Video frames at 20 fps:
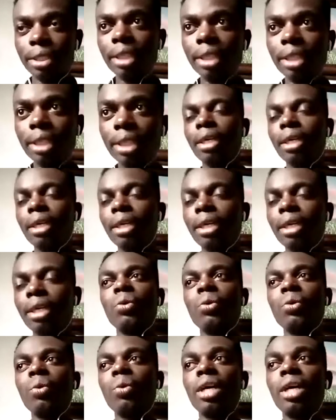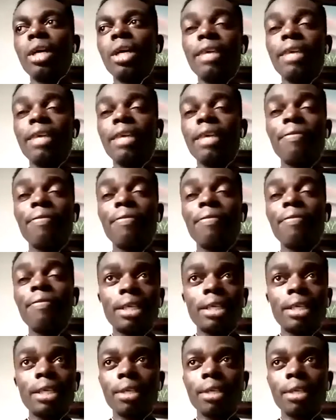They're going to, if the
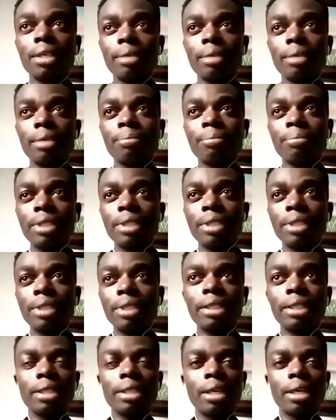tax system is